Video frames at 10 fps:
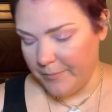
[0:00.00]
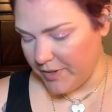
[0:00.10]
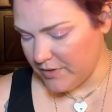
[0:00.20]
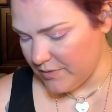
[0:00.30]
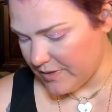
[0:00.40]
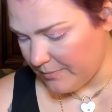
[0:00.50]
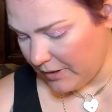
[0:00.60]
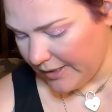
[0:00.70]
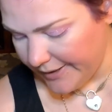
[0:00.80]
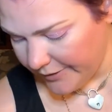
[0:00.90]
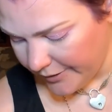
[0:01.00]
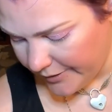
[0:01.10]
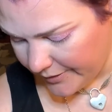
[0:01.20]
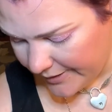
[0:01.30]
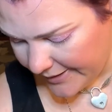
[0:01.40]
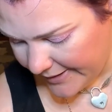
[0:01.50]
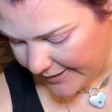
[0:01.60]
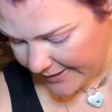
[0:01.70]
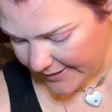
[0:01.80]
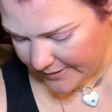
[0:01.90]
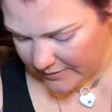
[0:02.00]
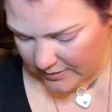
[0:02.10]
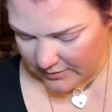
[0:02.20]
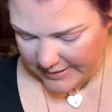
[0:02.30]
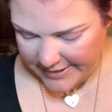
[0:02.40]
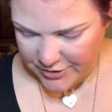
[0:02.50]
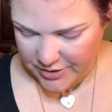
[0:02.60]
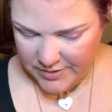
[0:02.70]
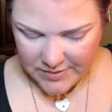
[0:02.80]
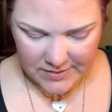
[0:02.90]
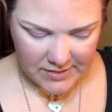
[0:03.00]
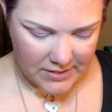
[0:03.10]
gonna do some liner and lashes